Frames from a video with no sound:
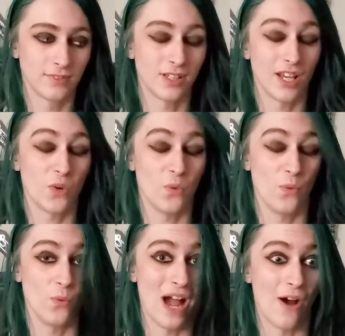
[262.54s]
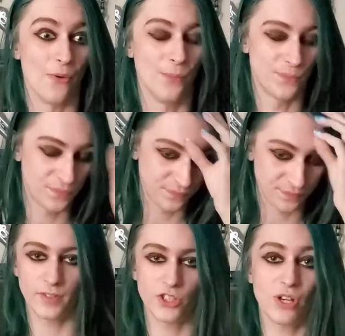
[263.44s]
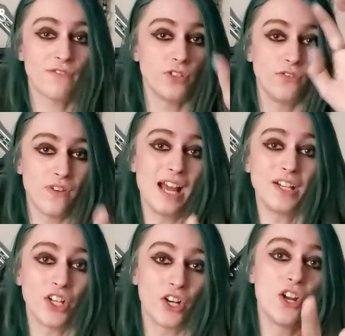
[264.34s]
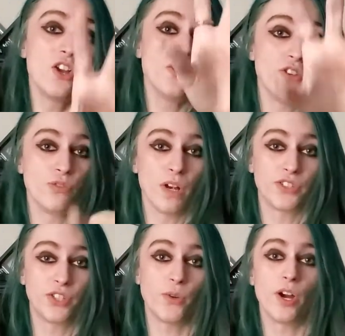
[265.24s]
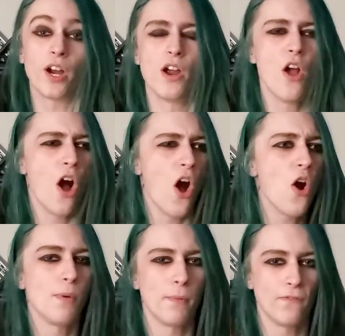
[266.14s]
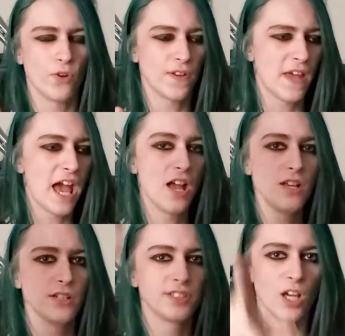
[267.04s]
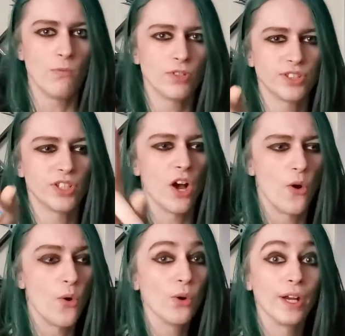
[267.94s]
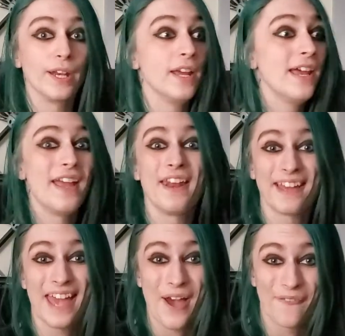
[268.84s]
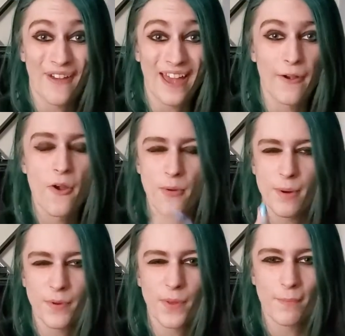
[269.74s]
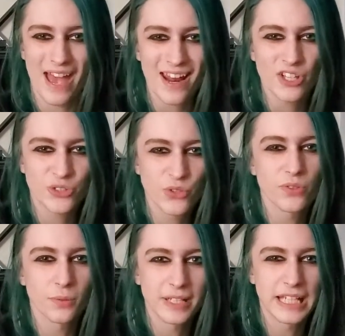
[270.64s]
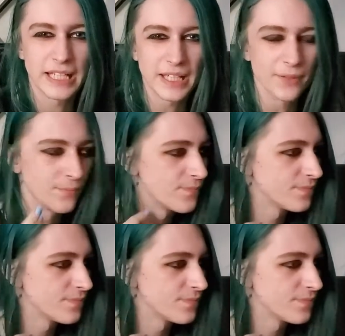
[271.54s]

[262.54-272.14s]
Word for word: Like, wow. So after you find her, you rescue her. Oh, but before that, someone saw Orin in a cafe. Remember the badass dude from the beginning?